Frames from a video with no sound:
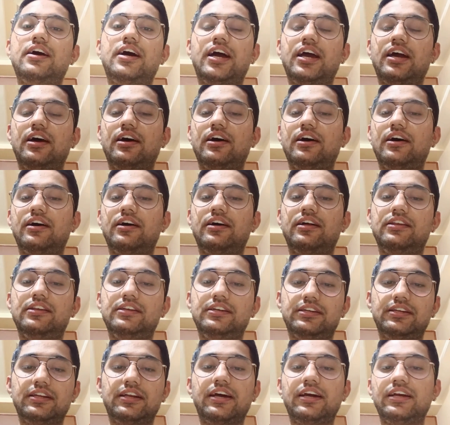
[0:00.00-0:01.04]
uh,
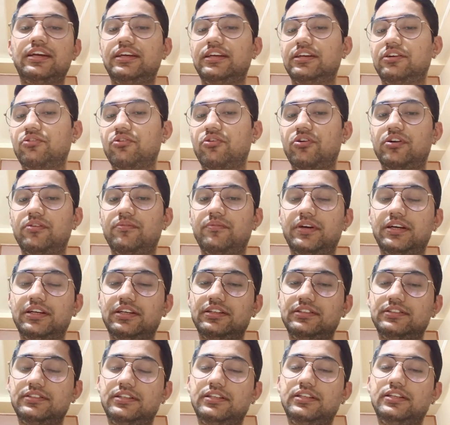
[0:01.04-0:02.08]
later I called
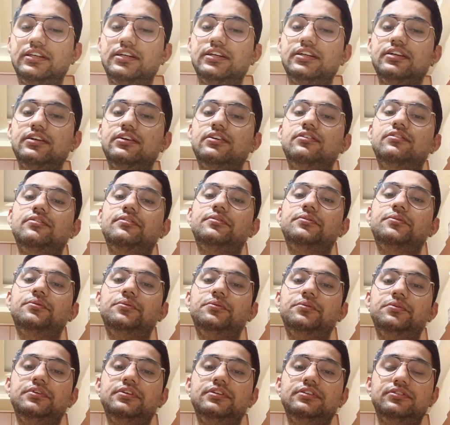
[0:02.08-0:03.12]
my senior,
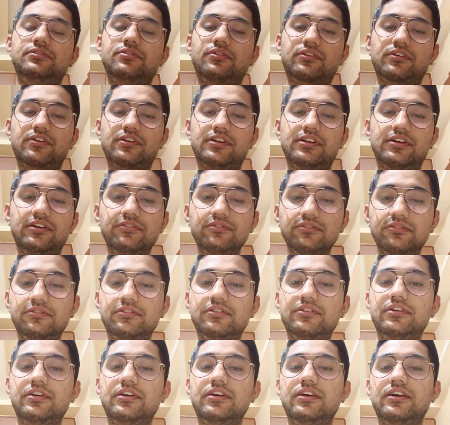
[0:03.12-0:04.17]
who is Doctor Love
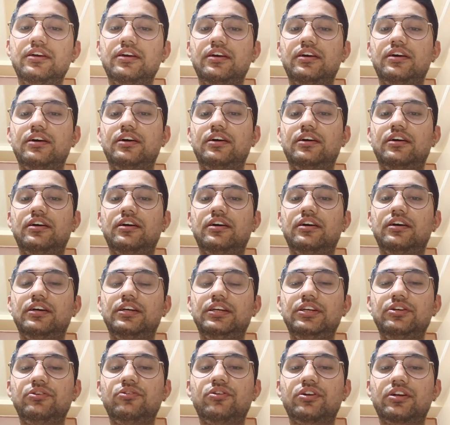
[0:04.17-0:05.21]
uh,
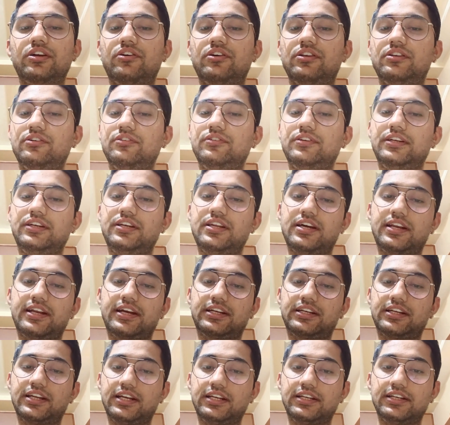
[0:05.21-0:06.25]
he got all over India
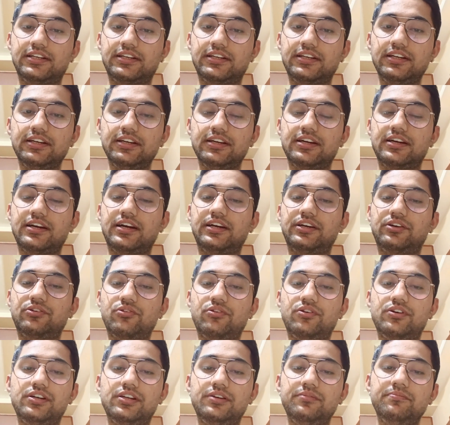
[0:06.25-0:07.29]
rank 900. I
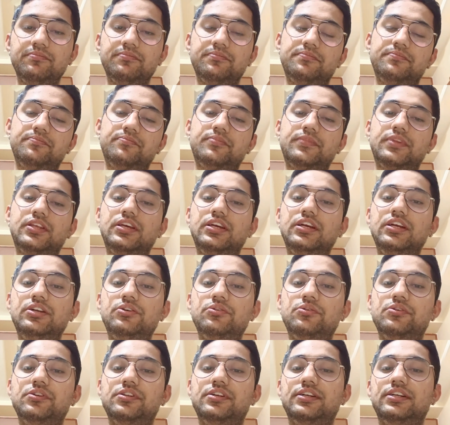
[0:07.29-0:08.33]
called him. He
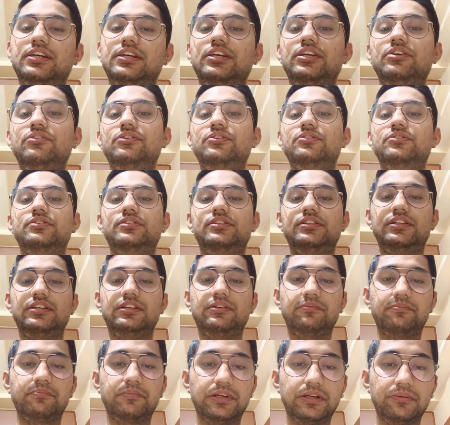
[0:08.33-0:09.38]
told he used the
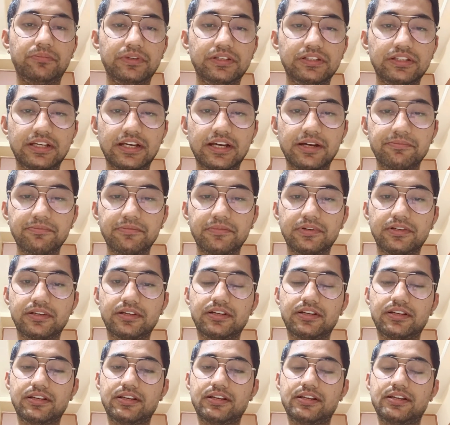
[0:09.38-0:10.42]
PrePG app.
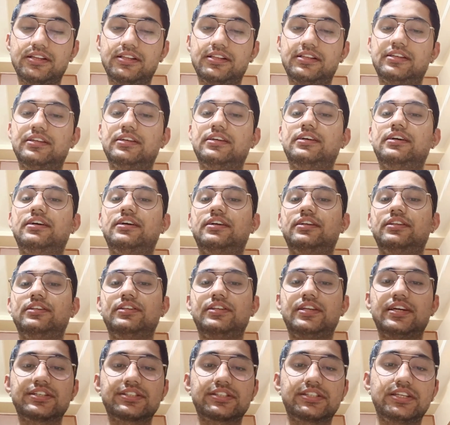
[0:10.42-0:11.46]
At the
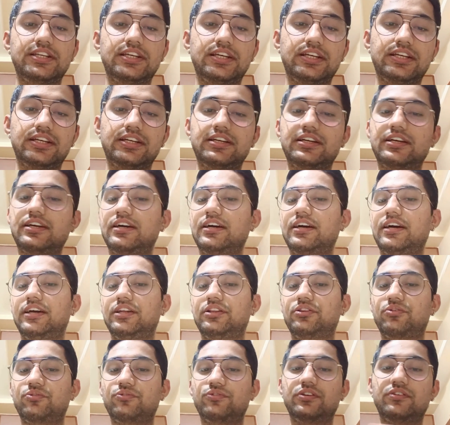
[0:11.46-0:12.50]
next day, I
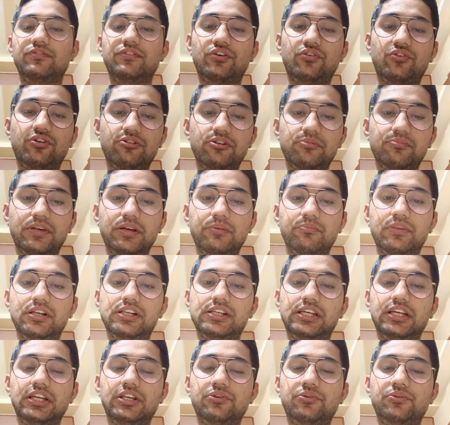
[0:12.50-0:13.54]
thrown away all my
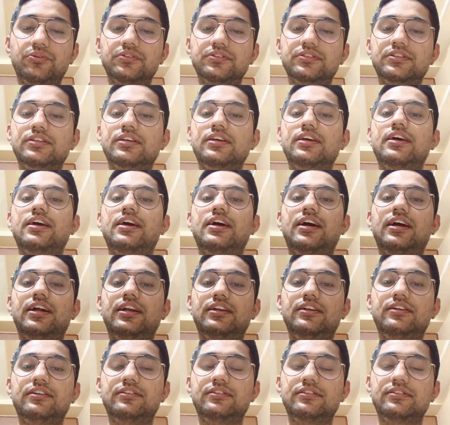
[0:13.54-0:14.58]
bulky notes
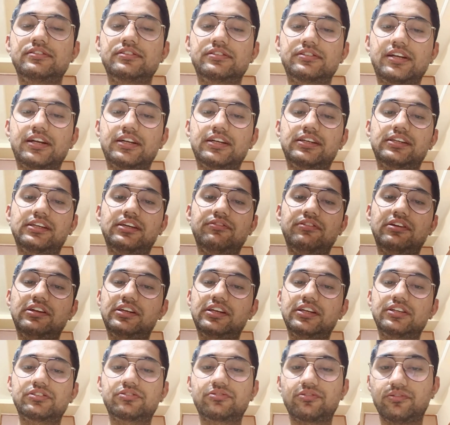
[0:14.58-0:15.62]
and started giving
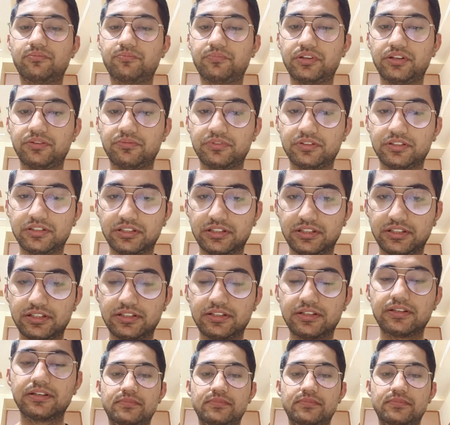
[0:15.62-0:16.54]
test on PrePG.